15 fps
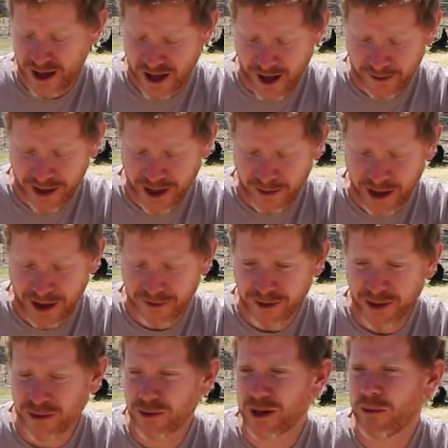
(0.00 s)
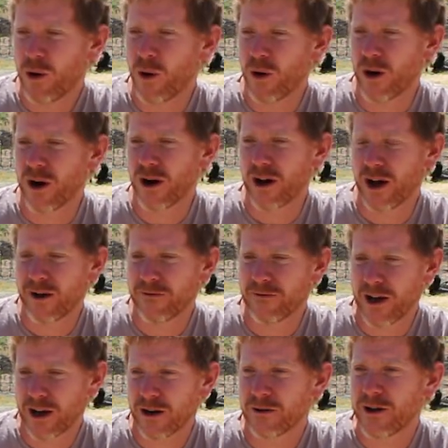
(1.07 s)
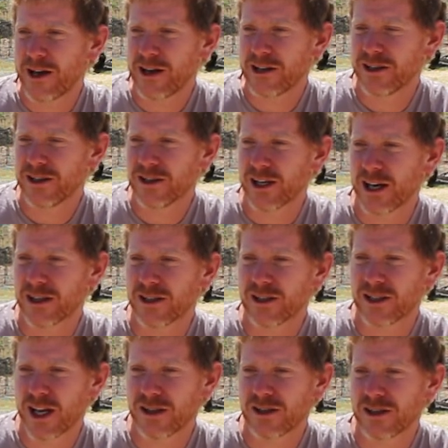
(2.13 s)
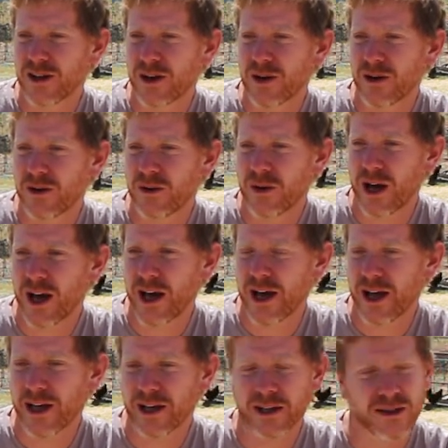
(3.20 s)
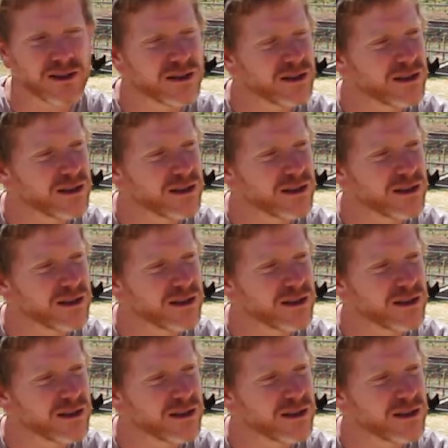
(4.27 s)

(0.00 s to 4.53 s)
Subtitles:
And then we have 3 more, Vaccarese and Cinsaut and